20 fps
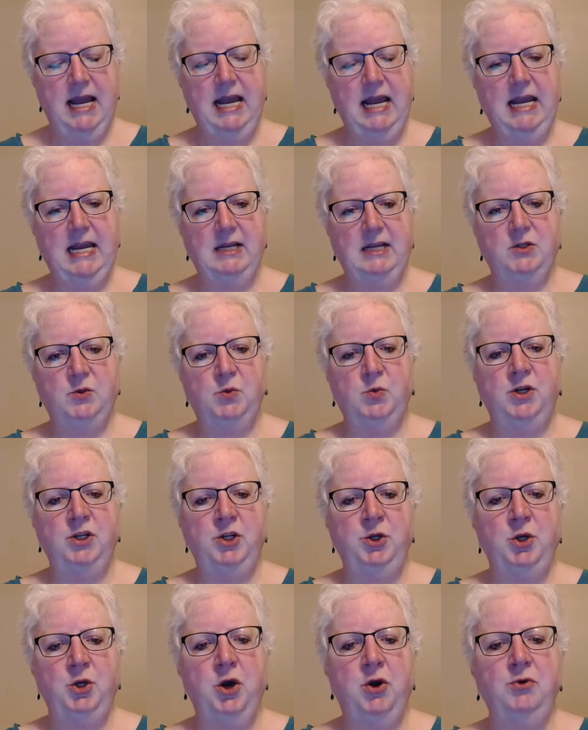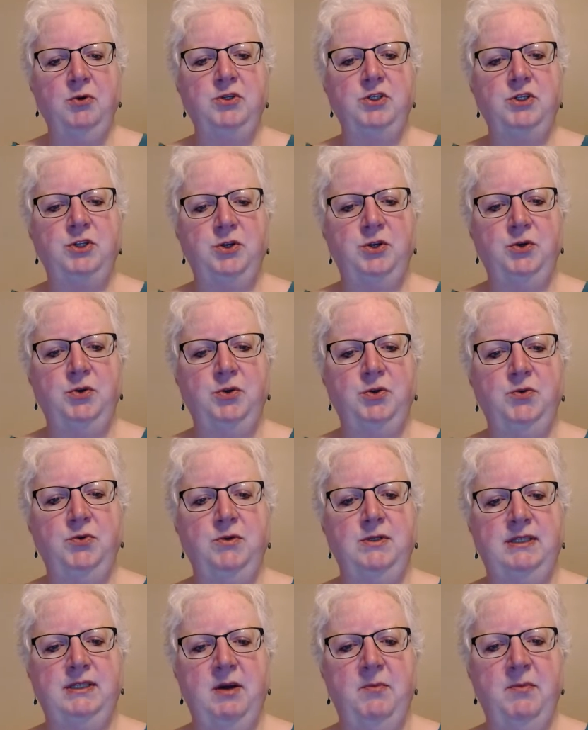is when you go to
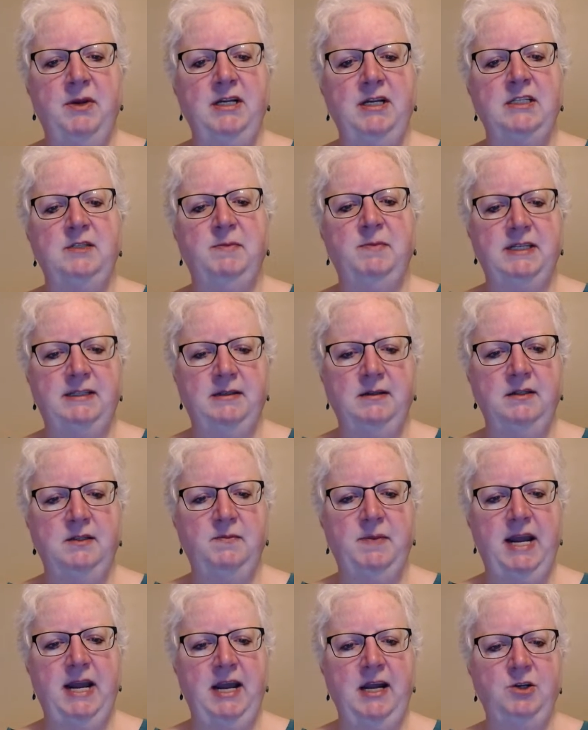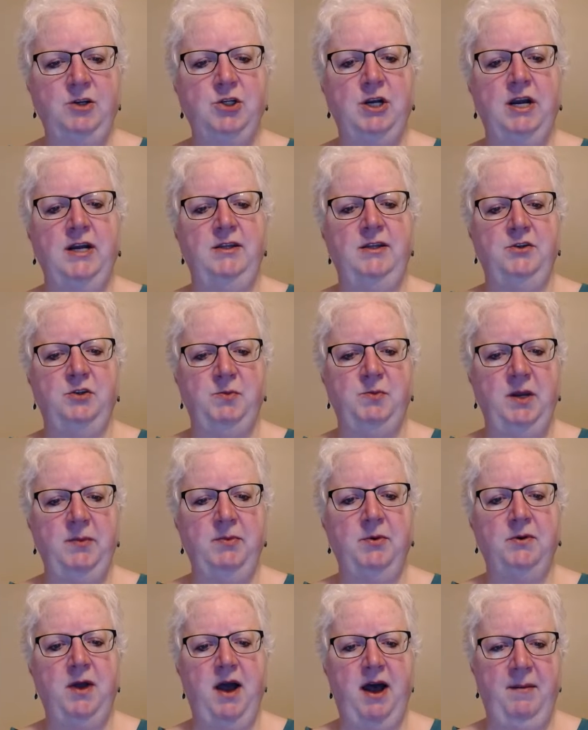somebody's business page and there's
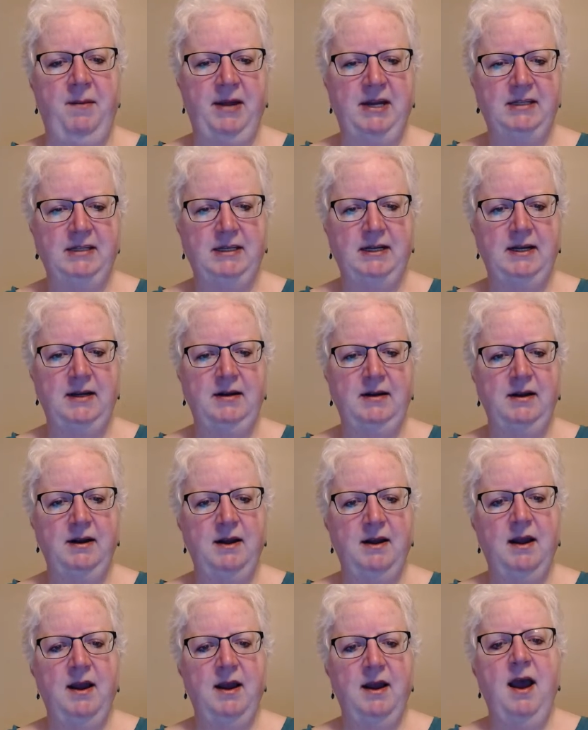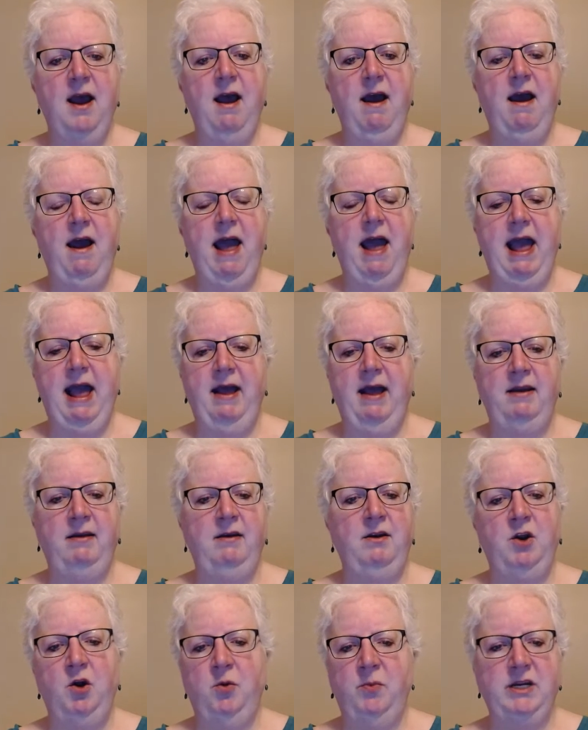people commenting
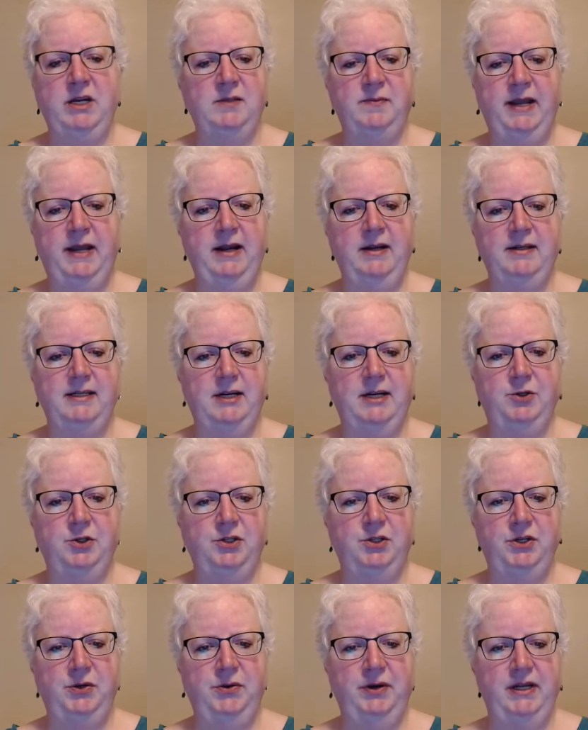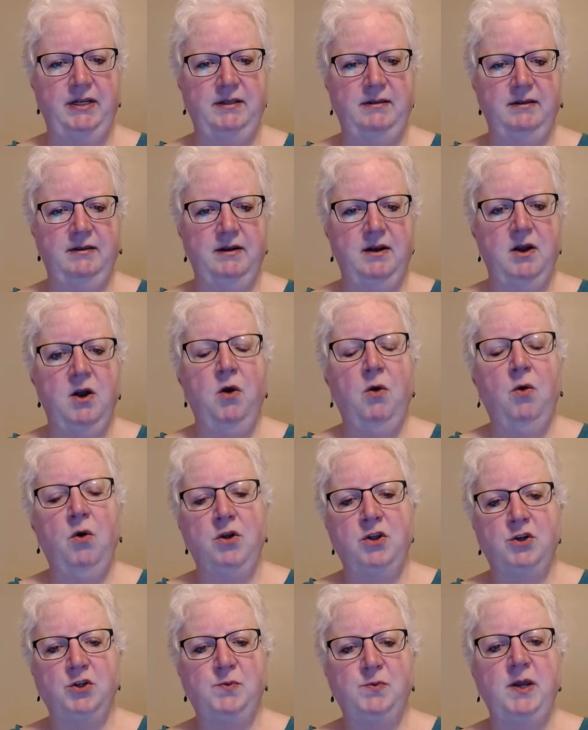and nobody's paying attention to it.
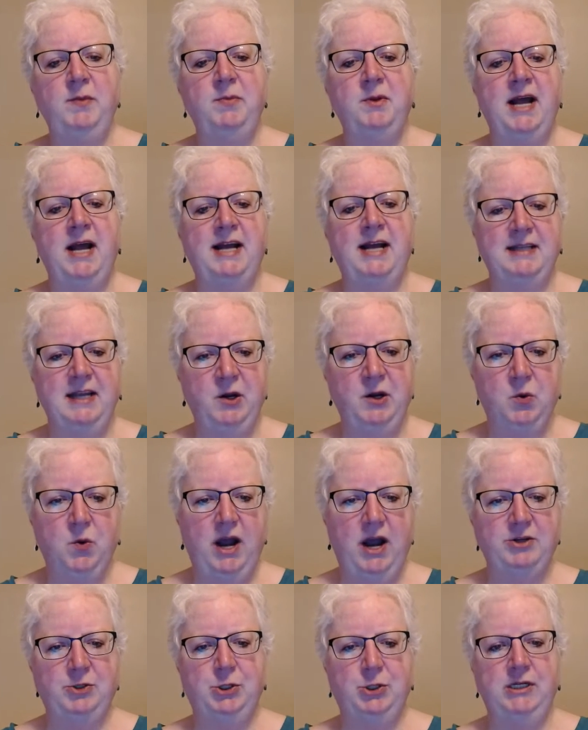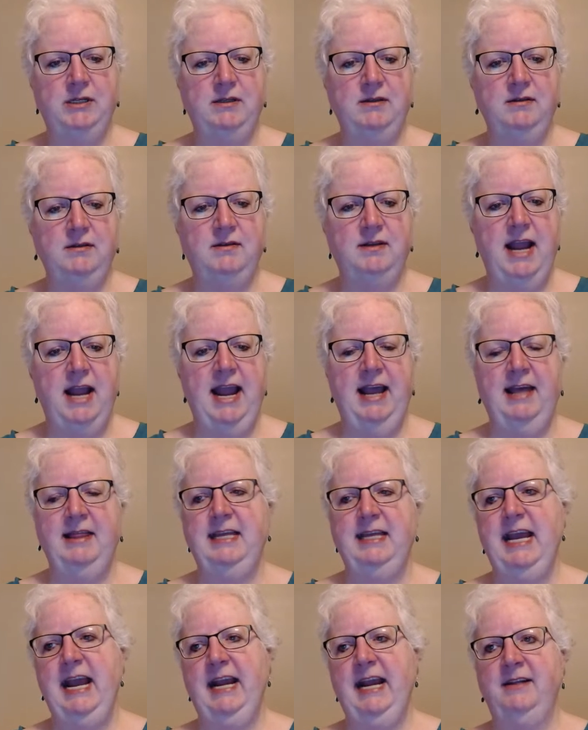Or there's people asking questions and
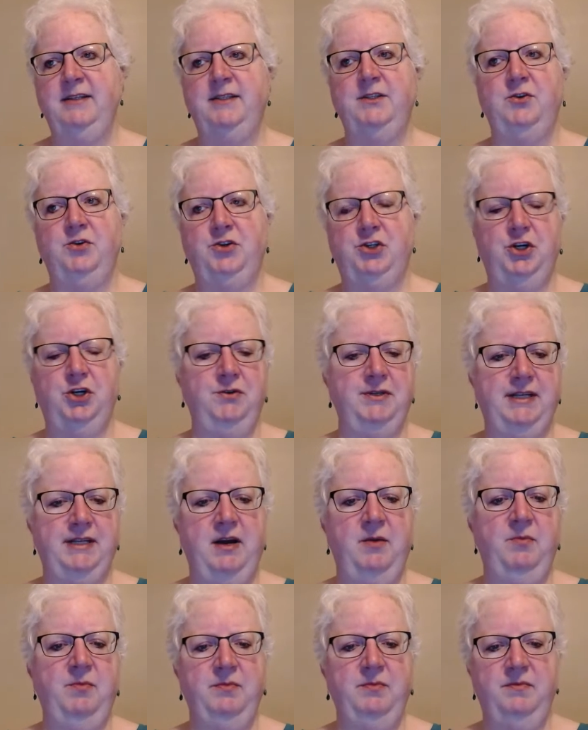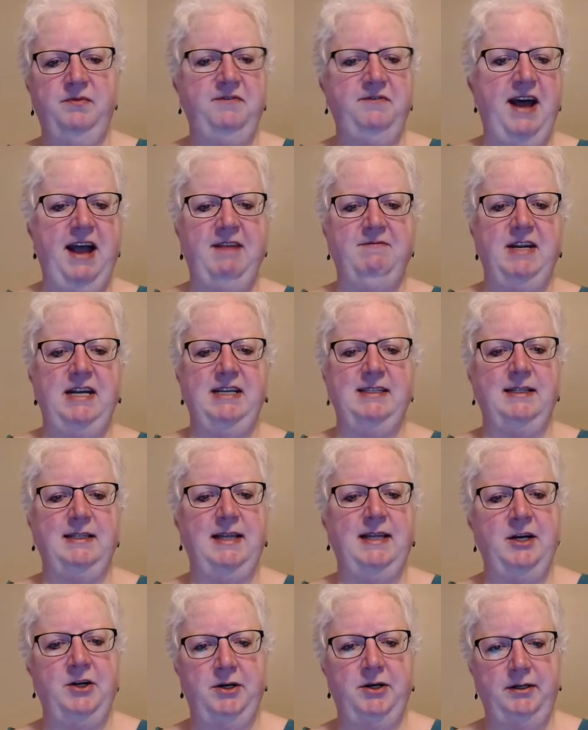the answer shows up 5 days
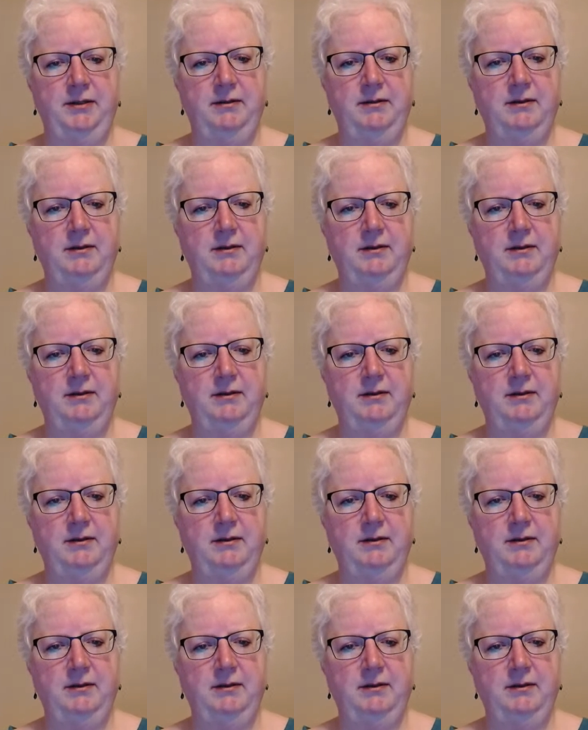later.